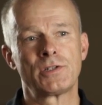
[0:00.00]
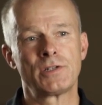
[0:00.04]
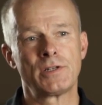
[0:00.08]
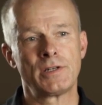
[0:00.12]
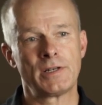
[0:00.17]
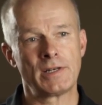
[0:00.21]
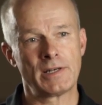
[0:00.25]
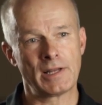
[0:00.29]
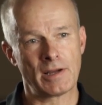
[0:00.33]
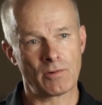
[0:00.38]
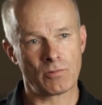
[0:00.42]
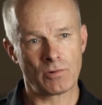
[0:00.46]

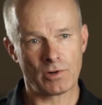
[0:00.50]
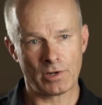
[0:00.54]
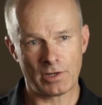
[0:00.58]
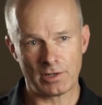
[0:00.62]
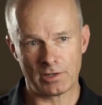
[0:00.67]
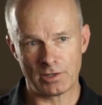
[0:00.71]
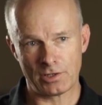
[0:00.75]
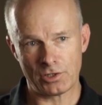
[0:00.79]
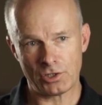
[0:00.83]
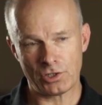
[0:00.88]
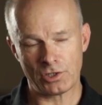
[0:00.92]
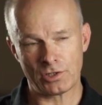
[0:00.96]
Network
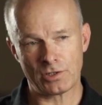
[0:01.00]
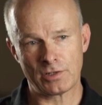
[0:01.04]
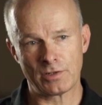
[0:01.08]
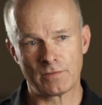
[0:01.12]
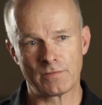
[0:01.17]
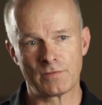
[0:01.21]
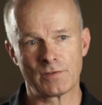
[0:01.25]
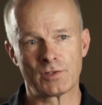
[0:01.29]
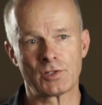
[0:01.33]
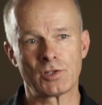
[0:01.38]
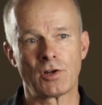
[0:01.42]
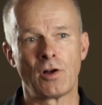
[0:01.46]

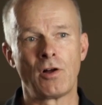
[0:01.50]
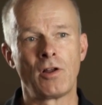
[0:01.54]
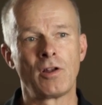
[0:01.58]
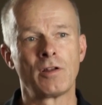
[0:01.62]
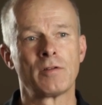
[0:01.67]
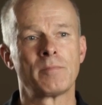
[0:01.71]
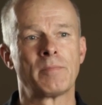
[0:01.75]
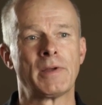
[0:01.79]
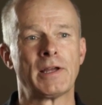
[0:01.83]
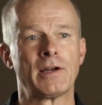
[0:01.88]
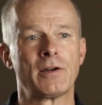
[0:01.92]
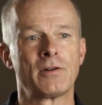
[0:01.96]
Initiative is all
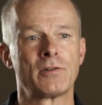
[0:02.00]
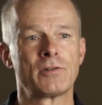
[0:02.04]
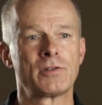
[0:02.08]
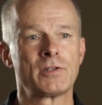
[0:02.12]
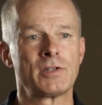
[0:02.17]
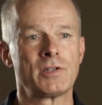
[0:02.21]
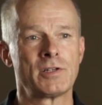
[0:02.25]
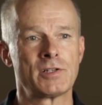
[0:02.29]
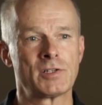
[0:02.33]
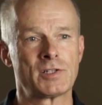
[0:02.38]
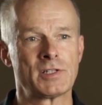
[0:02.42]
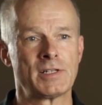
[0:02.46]
about
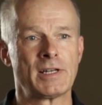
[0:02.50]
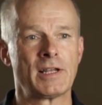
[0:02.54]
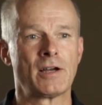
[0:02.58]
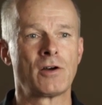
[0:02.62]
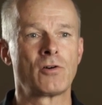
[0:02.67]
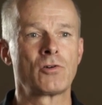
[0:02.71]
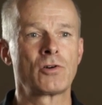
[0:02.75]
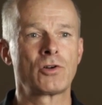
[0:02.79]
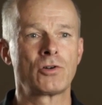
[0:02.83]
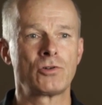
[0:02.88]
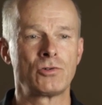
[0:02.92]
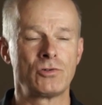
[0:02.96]
is
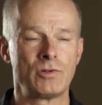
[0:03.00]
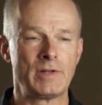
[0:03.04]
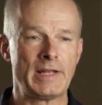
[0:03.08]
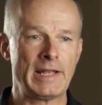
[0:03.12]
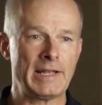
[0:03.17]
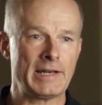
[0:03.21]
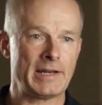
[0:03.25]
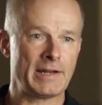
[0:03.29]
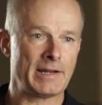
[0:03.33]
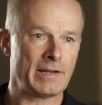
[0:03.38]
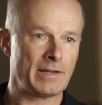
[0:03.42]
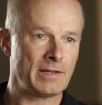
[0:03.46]
now
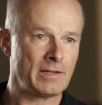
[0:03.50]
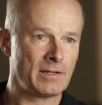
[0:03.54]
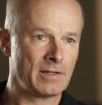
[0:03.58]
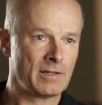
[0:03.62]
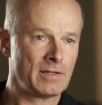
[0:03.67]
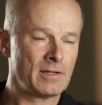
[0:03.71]
creating,